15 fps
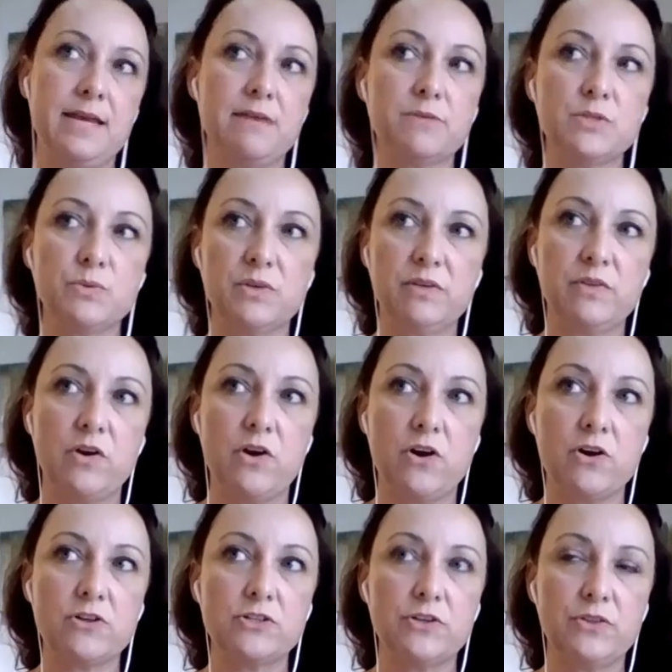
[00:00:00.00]
one of the
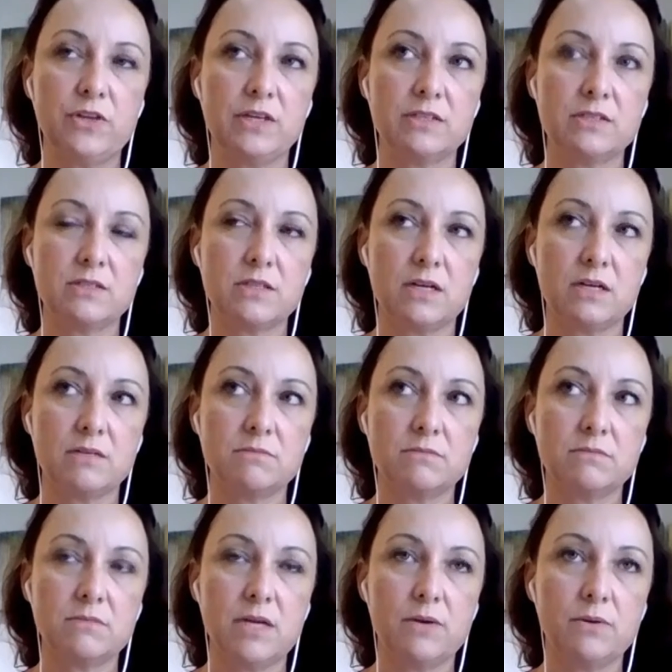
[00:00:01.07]
harder things.
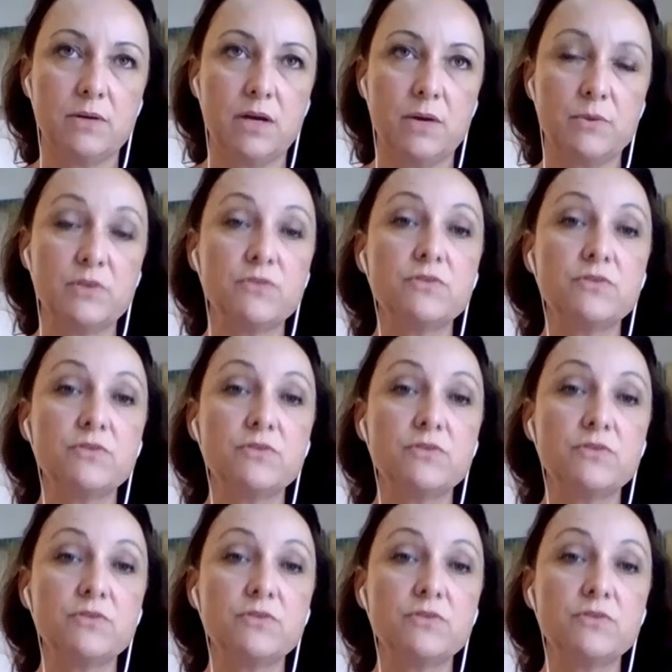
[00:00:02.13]
I would